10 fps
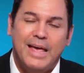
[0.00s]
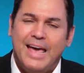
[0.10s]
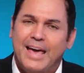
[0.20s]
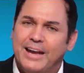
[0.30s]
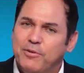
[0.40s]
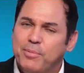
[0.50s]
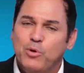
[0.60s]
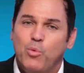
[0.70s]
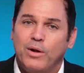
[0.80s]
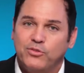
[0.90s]
And everybody
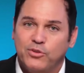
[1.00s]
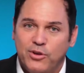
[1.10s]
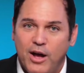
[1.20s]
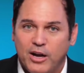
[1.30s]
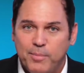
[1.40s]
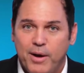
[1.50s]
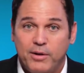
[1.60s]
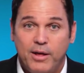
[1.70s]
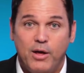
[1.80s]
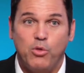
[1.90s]
wants to talk
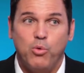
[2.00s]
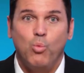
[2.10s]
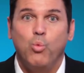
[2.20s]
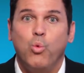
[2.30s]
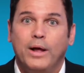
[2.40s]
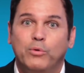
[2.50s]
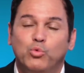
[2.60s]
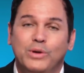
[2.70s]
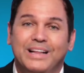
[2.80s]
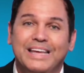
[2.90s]
about health. What
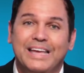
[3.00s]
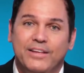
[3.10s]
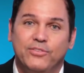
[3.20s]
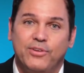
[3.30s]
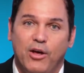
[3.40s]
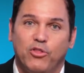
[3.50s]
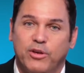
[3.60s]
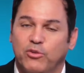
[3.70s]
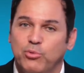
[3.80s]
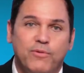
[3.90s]
really is health?
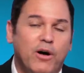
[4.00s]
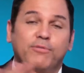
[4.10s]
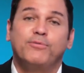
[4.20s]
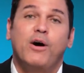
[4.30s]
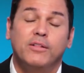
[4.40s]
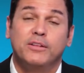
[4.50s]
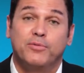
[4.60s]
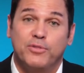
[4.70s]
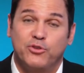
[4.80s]
Because we've all fallen for the